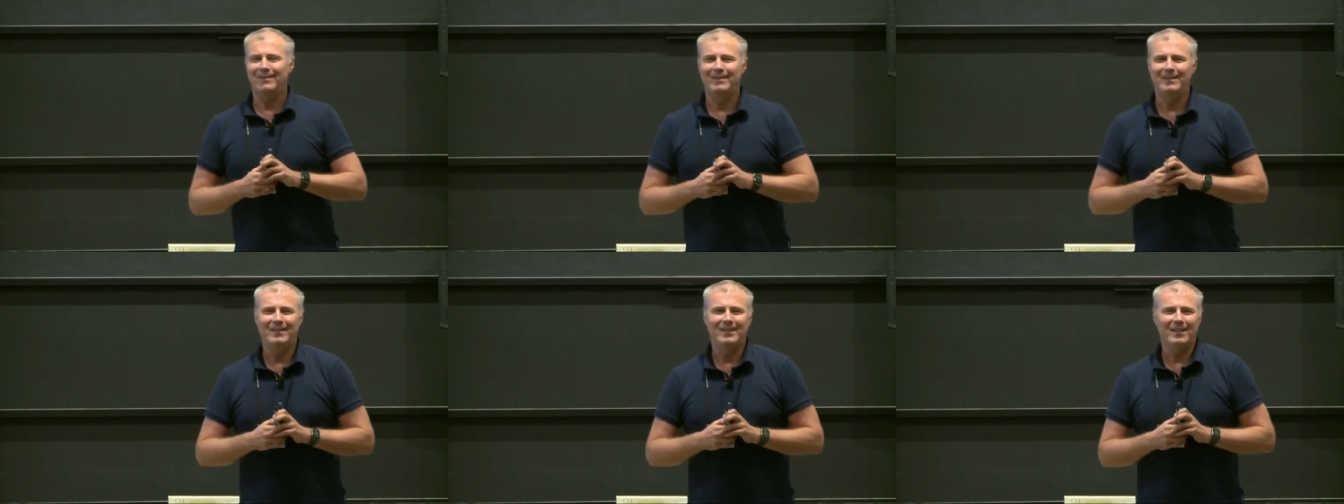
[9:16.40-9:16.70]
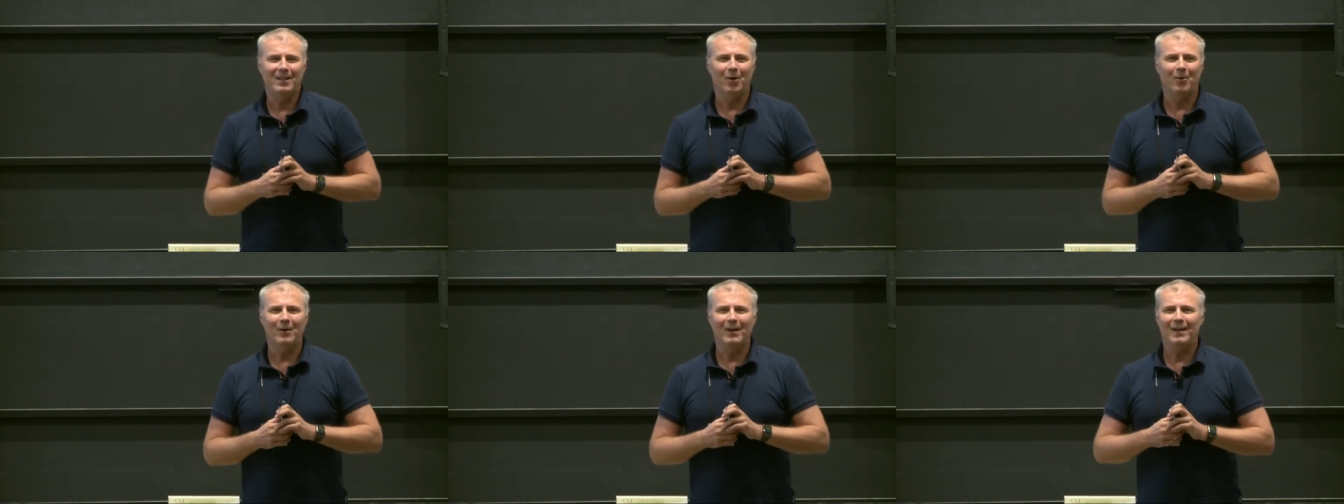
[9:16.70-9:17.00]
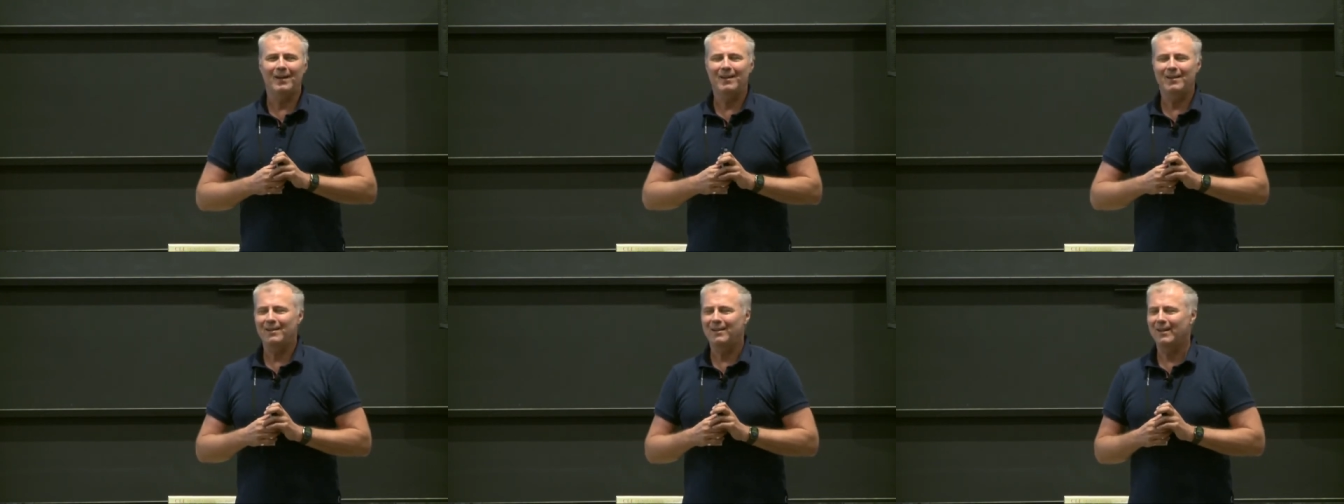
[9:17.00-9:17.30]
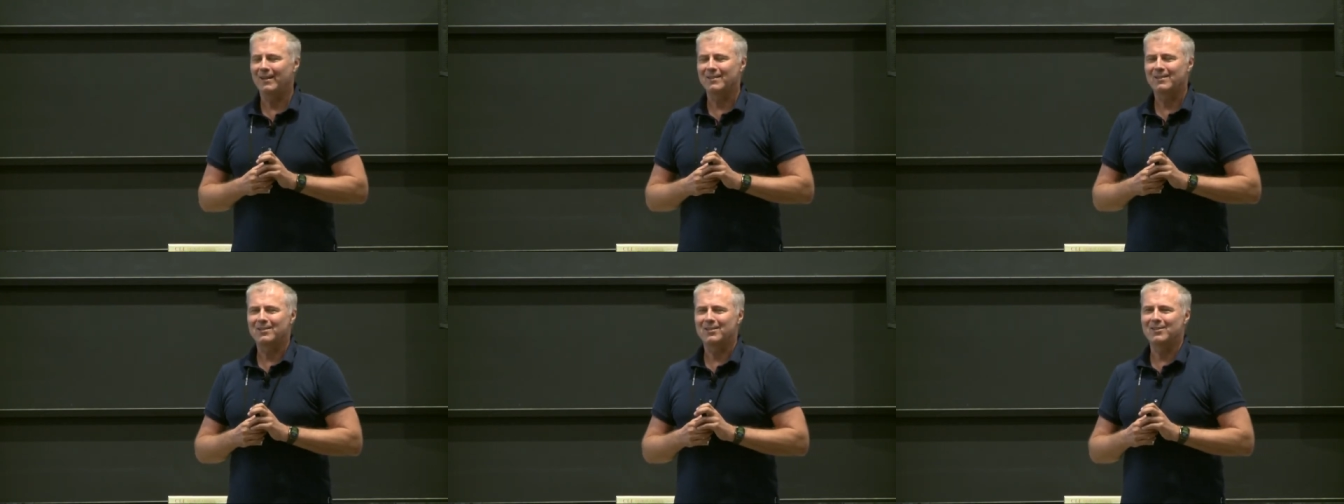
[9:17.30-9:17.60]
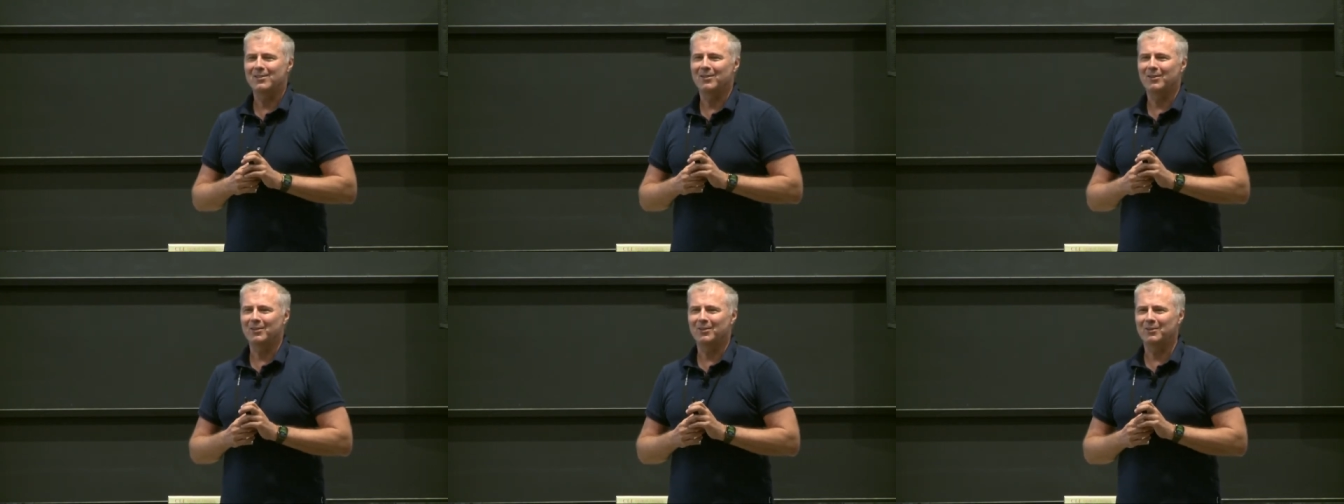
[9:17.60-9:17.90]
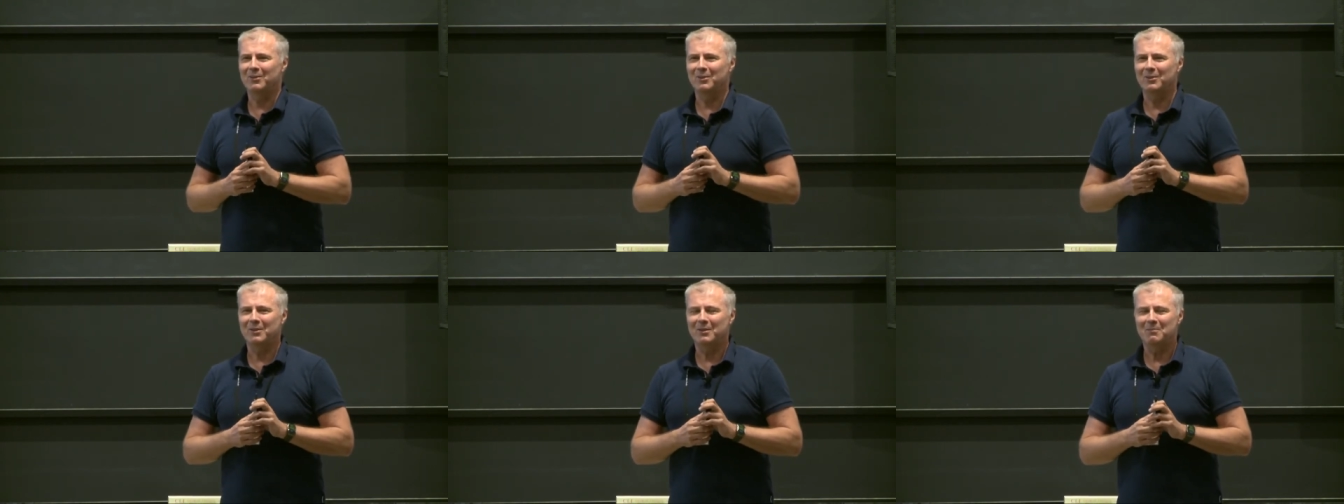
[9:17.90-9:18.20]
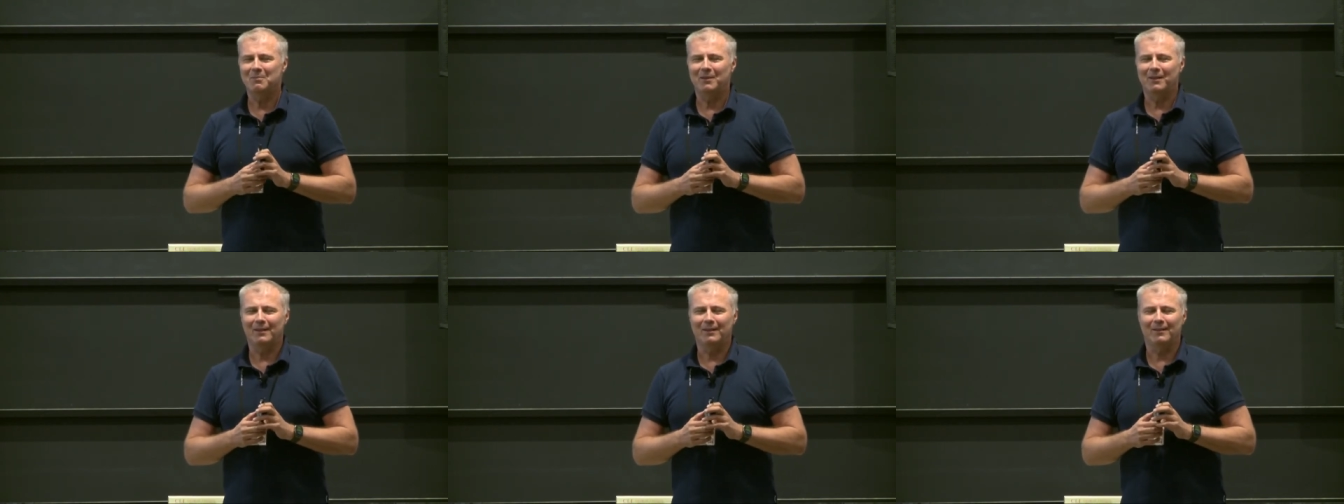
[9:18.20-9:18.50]
DOA, that's not
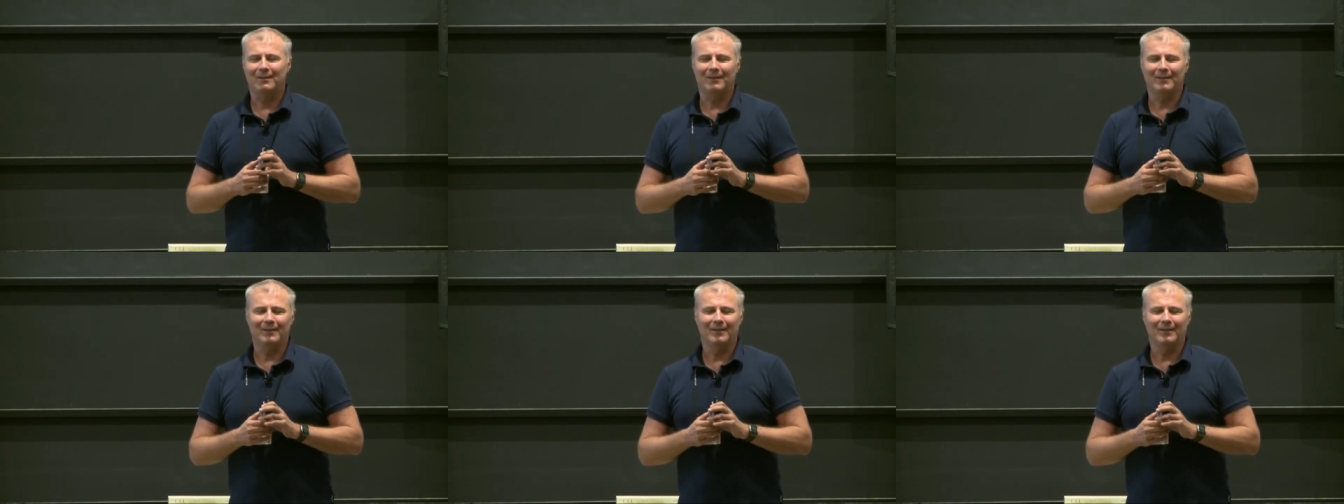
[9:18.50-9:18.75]
good, but